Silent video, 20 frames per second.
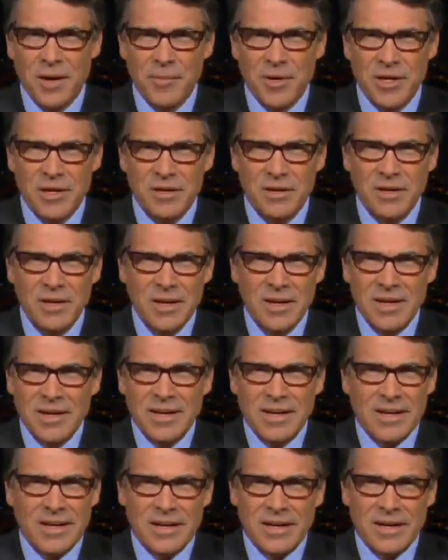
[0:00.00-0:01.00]
coming in,
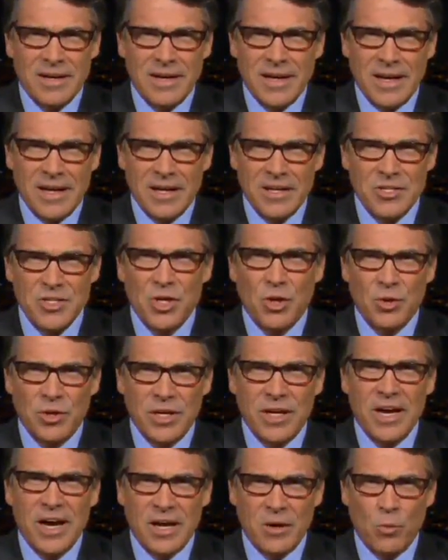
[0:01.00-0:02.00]
and it's only
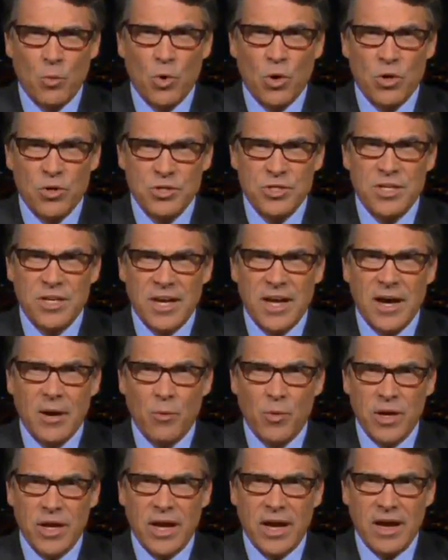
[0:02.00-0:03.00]
gotten worse. And now
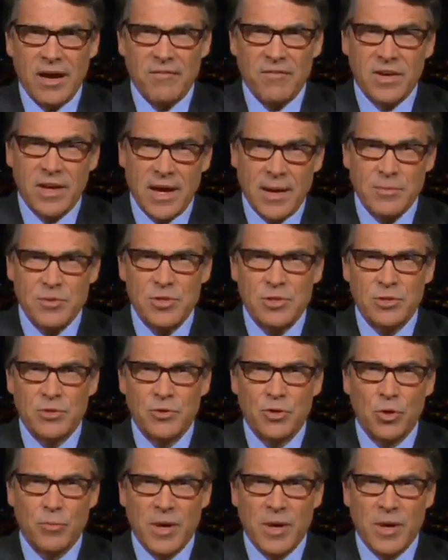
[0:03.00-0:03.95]
we have an absolute